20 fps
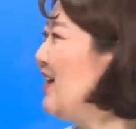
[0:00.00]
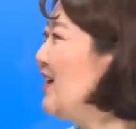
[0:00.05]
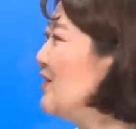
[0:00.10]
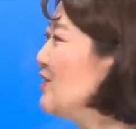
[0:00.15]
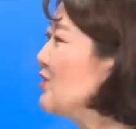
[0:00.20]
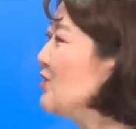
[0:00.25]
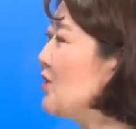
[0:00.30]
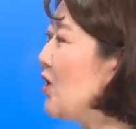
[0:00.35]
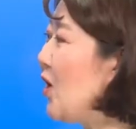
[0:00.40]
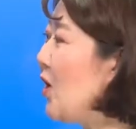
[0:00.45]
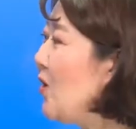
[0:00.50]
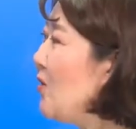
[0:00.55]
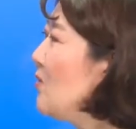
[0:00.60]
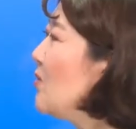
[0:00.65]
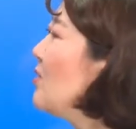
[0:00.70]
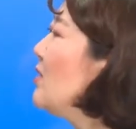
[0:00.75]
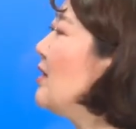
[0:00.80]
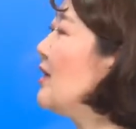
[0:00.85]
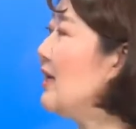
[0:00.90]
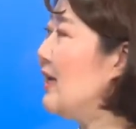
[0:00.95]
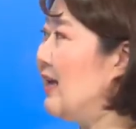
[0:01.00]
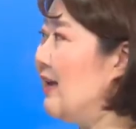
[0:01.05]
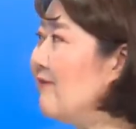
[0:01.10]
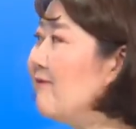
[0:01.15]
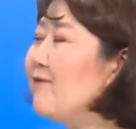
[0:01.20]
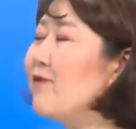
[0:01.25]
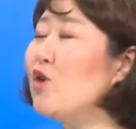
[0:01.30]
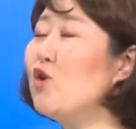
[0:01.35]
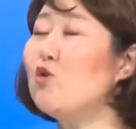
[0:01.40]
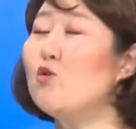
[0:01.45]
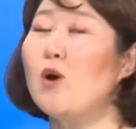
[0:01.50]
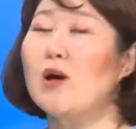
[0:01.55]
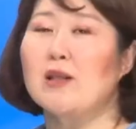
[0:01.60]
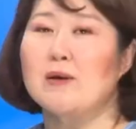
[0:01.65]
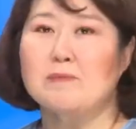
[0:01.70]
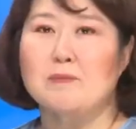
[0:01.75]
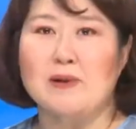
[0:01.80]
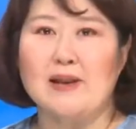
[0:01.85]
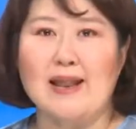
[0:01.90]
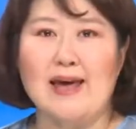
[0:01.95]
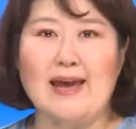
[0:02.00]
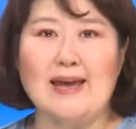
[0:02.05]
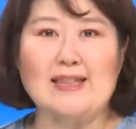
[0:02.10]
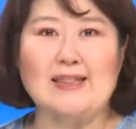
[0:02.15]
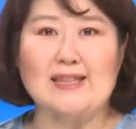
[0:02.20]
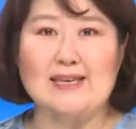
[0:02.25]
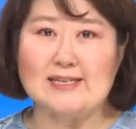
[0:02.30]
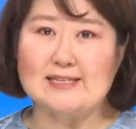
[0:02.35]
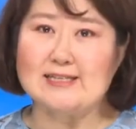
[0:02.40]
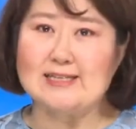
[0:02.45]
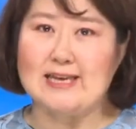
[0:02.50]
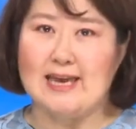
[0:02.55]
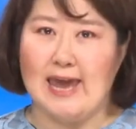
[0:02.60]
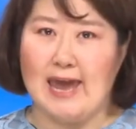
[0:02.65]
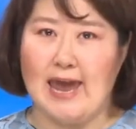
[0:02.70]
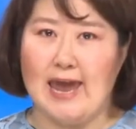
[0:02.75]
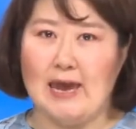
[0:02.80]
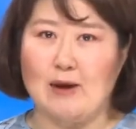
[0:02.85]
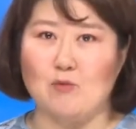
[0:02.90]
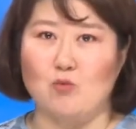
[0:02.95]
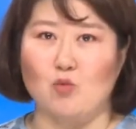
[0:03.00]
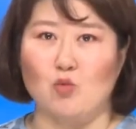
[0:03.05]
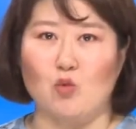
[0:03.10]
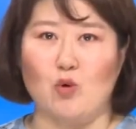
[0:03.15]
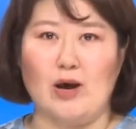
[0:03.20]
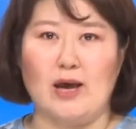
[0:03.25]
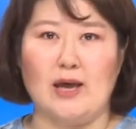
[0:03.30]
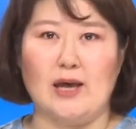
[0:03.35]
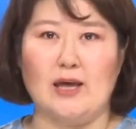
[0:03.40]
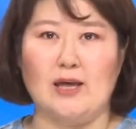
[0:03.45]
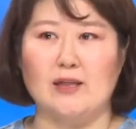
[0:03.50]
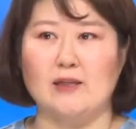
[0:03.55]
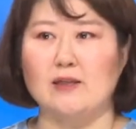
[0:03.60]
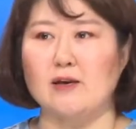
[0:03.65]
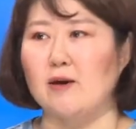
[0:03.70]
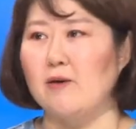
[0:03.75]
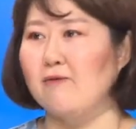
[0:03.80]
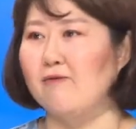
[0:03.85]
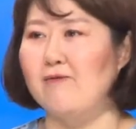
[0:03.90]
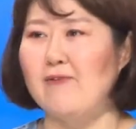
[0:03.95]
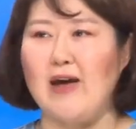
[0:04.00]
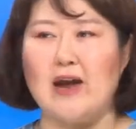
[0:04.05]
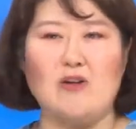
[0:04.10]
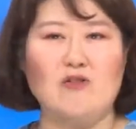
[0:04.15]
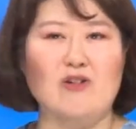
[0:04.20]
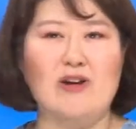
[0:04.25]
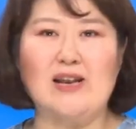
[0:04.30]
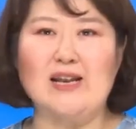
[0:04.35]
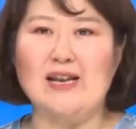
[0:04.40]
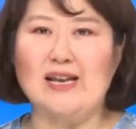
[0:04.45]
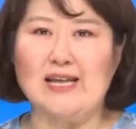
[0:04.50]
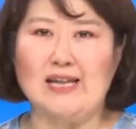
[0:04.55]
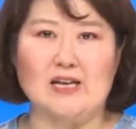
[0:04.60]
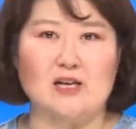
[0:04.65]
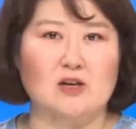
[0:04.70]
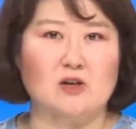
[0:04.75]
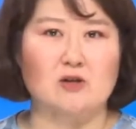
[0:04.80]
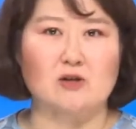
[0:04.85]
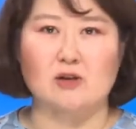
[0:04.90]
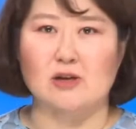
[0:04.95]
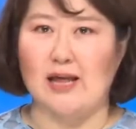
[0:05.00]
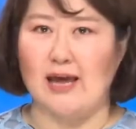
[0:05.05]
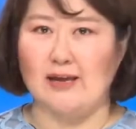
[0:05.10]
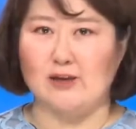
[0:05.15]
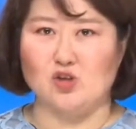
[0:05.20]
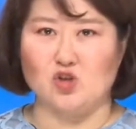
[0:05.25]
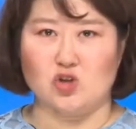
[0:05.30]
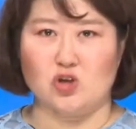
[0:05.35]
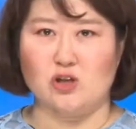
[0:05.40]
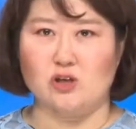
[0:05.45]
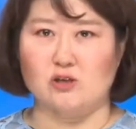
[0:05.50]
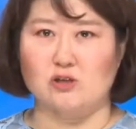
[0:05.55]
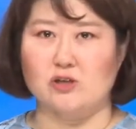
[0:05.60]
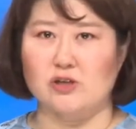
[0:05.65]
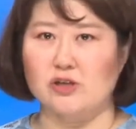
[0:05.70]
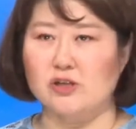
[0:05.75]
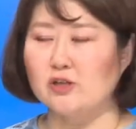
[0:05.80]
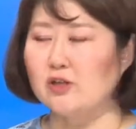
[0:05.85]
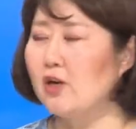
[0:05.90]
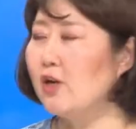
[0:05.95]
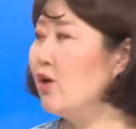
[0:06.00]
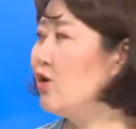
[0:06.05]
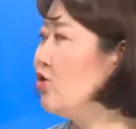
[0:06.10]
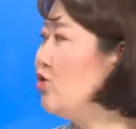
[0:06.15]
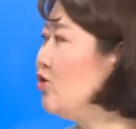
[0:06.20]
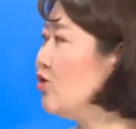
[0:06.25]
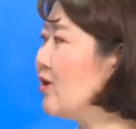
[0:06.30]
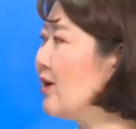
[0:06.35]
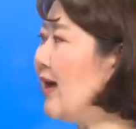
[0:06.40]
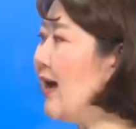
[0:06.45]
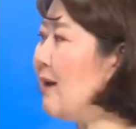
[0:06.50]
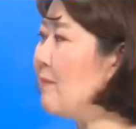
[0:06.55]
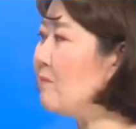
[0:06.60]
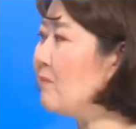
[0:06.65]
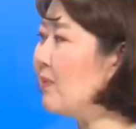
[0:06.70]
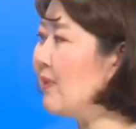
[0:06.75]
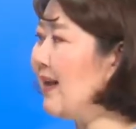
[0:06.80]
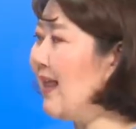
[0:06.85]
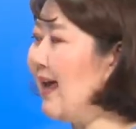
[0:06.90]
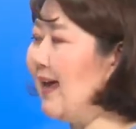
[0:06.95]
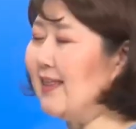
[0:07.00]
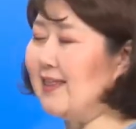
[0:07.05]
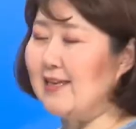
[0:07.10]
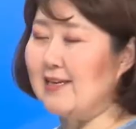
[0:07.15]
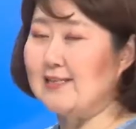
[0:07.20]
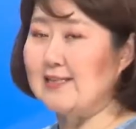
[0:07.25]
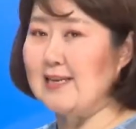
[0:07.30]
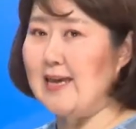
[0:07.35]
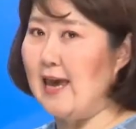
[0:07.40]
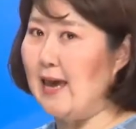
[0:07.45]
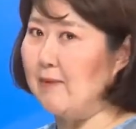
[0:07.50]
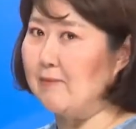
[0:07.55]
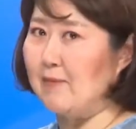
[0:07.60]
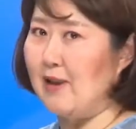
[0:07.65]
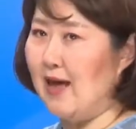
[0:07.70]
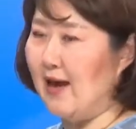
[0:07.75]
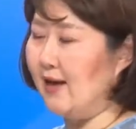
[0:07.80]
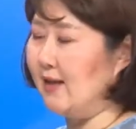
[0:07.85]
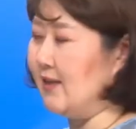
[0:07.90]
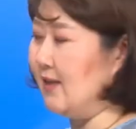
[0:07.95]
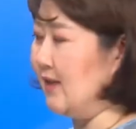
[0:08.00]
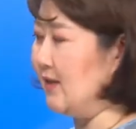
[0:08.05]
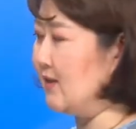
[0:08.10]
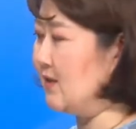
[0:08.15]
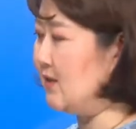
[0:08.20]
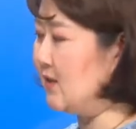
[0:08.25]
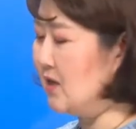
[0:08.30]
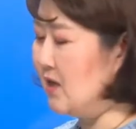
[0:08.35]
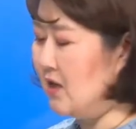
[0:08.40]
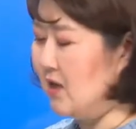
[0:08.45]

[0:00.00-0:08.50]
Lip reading: So if you want to play this game with very little children, you can play this game like this.